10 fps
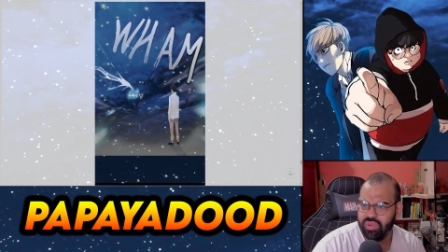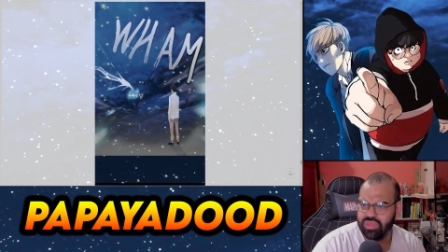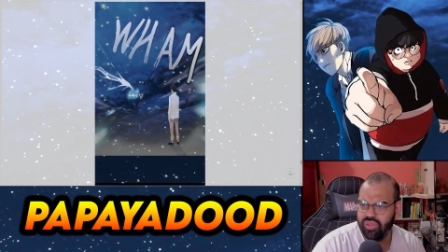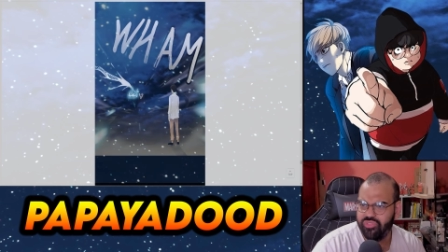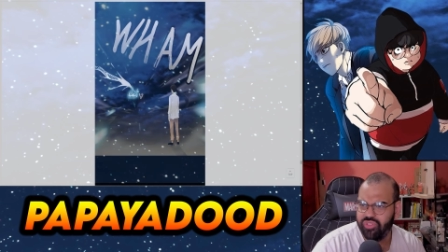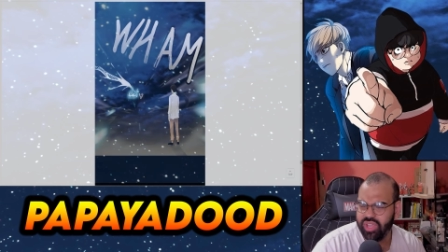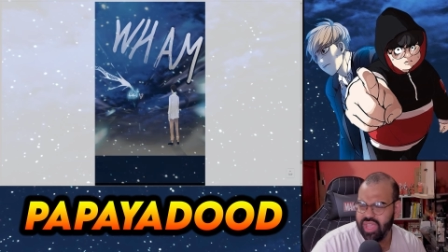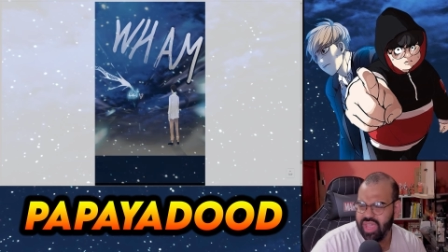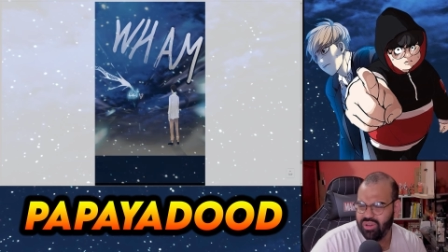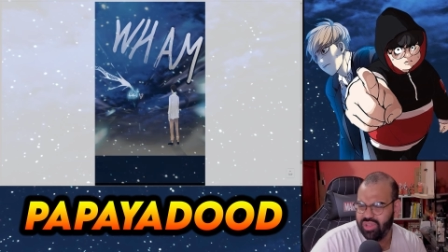What the fuck?
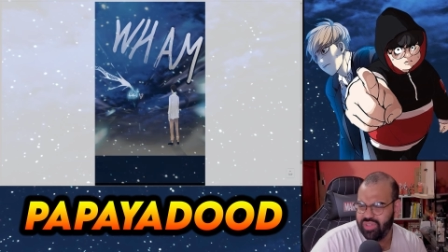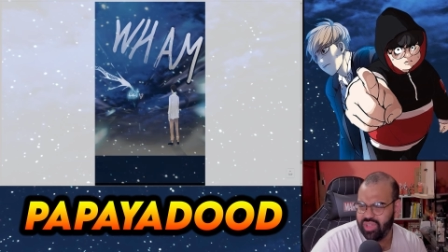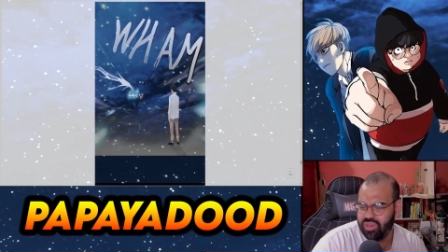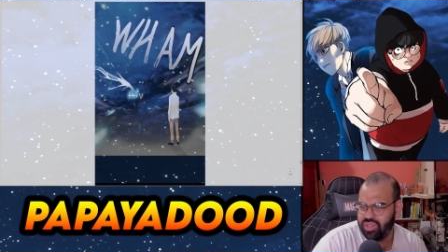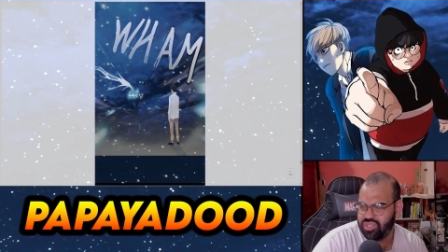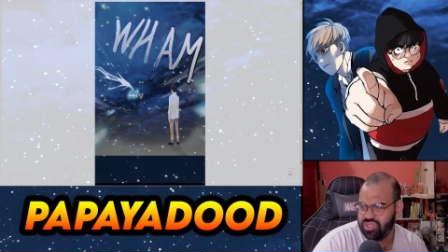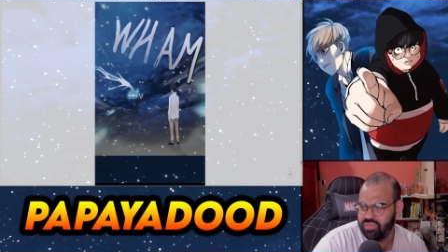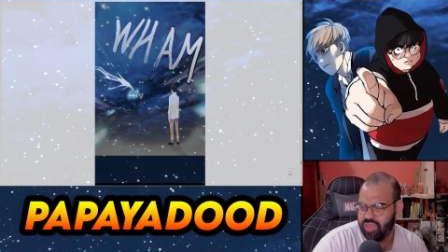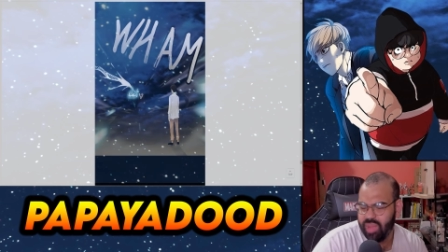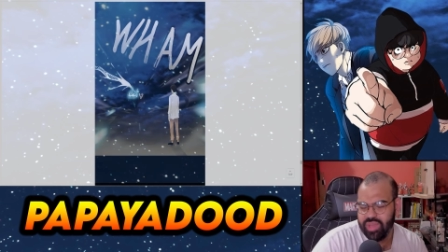He ain't no living
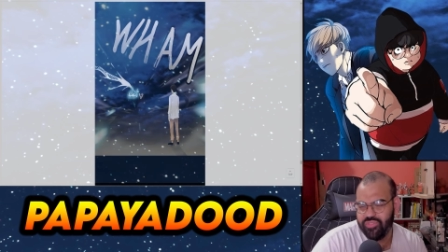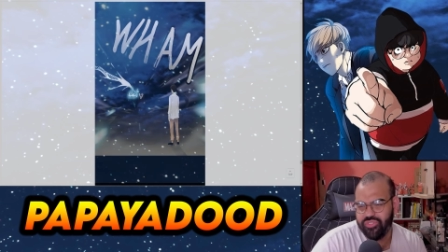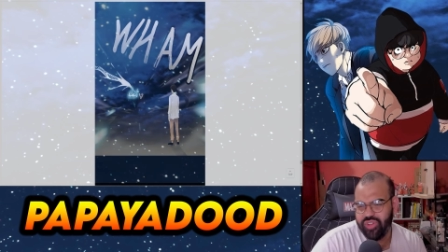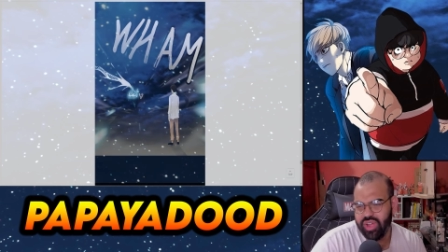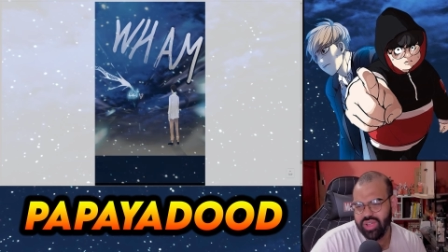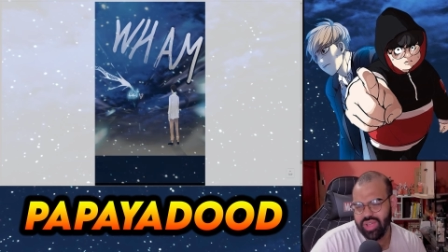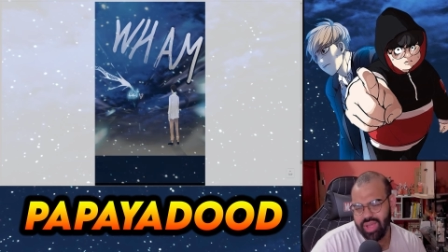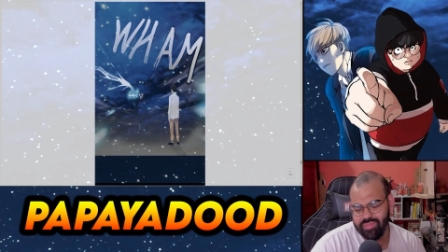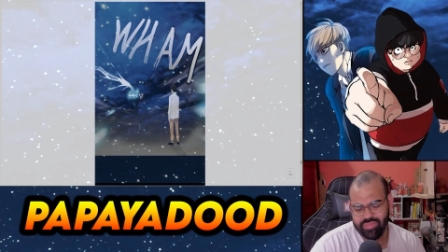ignition. I mean, Fug, I'm...